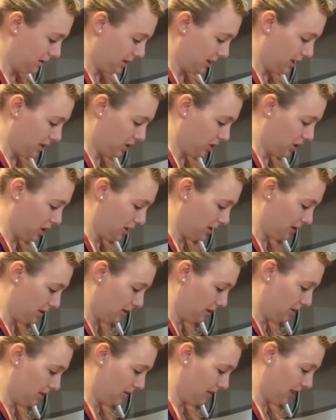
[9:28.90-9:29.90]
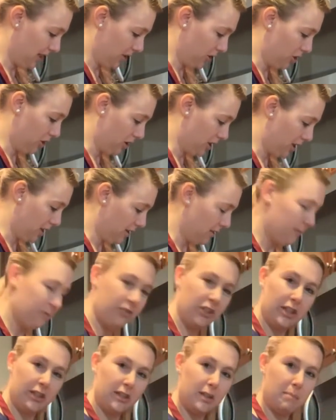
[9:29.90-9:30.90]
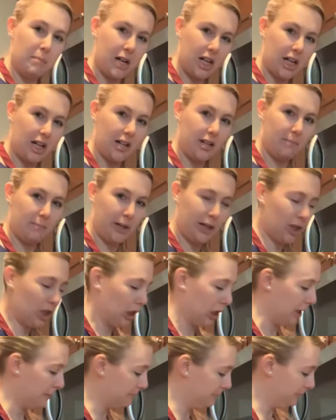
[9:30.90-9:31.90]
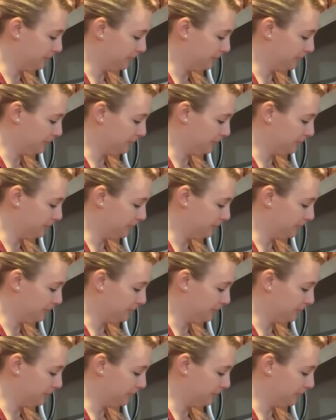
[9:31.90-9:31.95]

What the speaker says: It's just a little extra. I'm feeling the burn in my arm.